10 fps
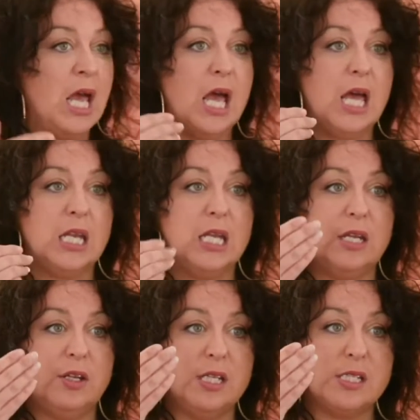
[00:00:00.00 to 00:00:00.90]
And
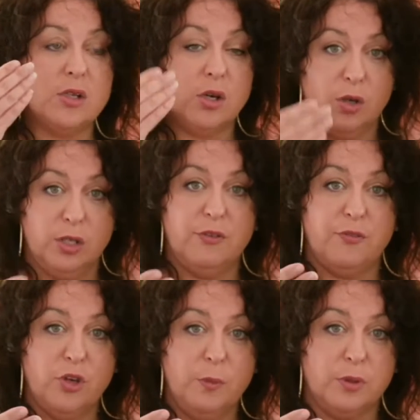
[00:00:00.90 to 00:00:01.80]
it is not only
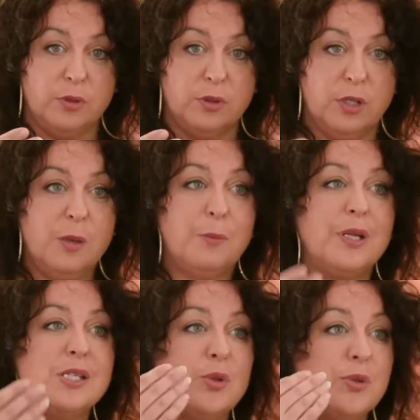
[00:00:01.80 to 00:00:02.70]
verbal,
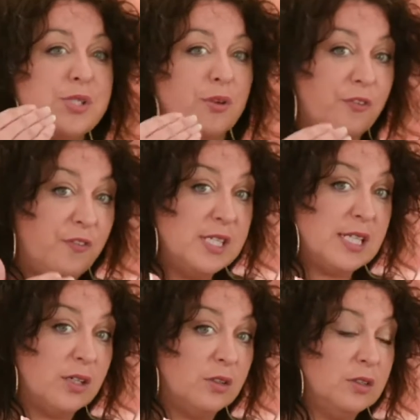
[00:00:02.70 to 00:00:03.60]
but it's also
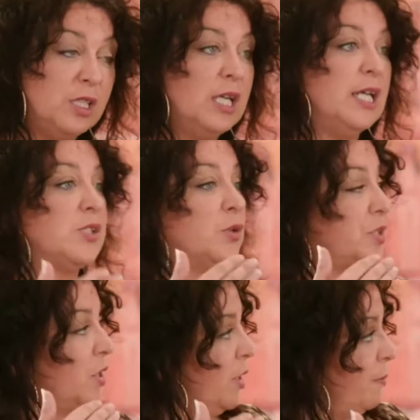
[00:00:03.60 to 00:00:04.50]
physical, it's
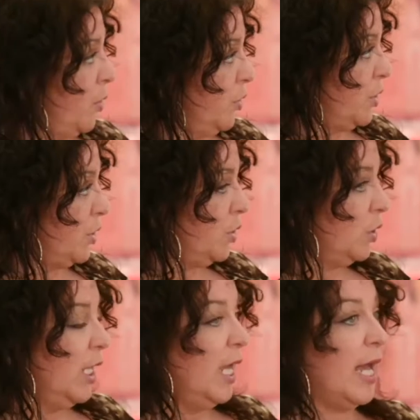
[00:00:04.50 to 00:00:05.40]
also
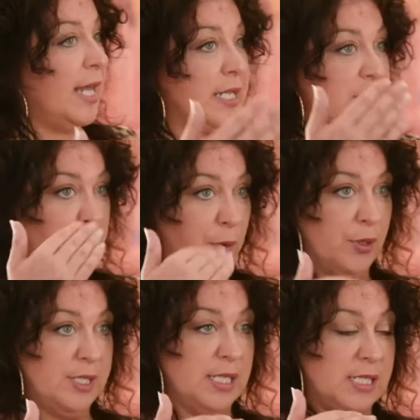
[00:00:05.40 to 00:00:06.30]
emotional, and it's a
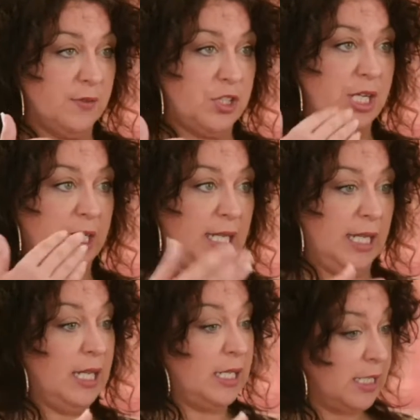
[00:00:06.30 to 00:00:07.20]
process of checking
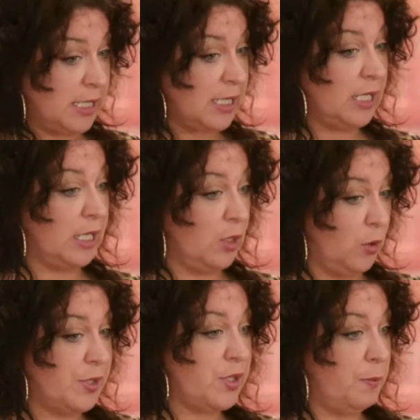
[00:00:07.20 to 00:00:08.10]
in, and consent can
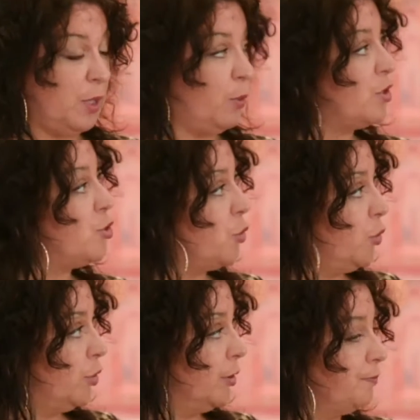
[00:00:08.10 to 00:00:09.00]
also be
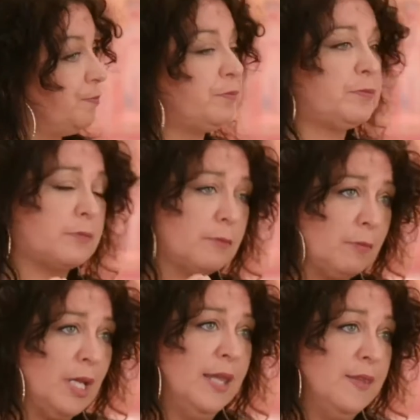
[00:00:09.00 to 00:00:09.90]
withdrawn.
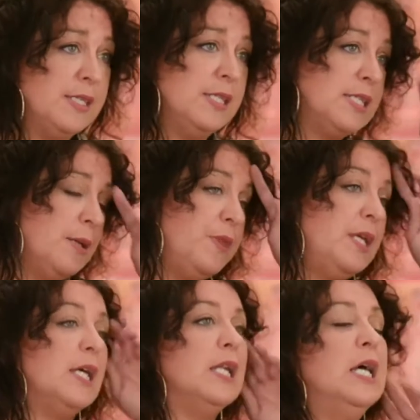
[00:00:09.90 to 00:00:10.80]
And this is
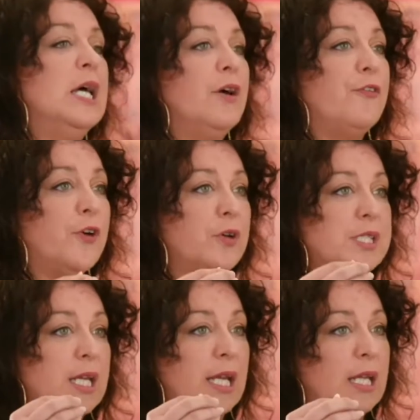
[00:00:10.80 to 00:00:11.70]
something that
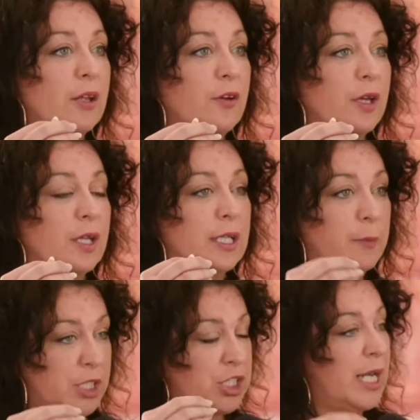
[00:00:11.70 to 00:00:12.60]
folks can get a little
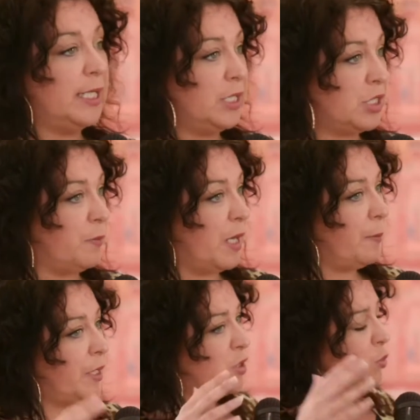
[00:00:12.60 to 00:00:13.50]
bit challenged
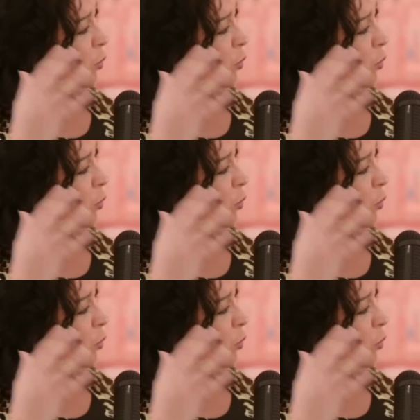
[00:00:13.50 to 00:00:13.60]
about because we